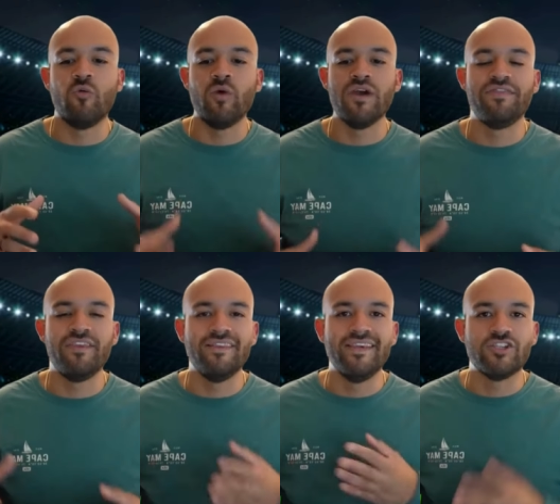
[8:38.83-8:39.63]
with the
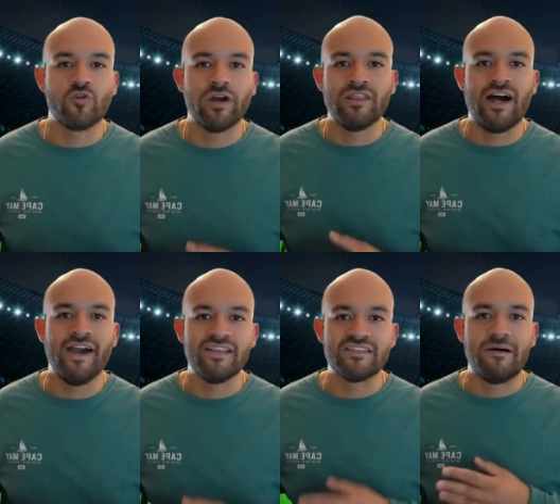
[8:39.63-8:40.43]
Detroit
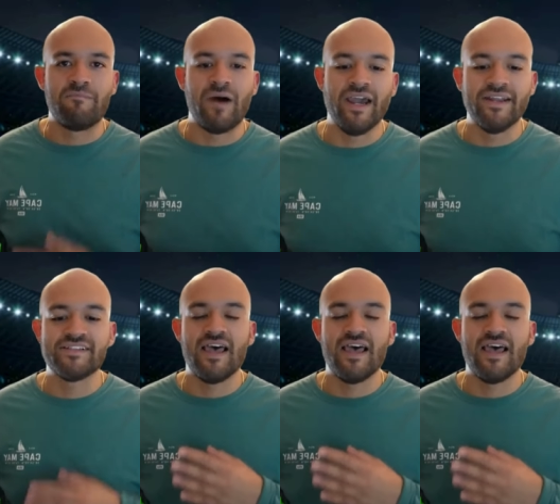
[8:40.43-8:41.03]
Lions -5.5.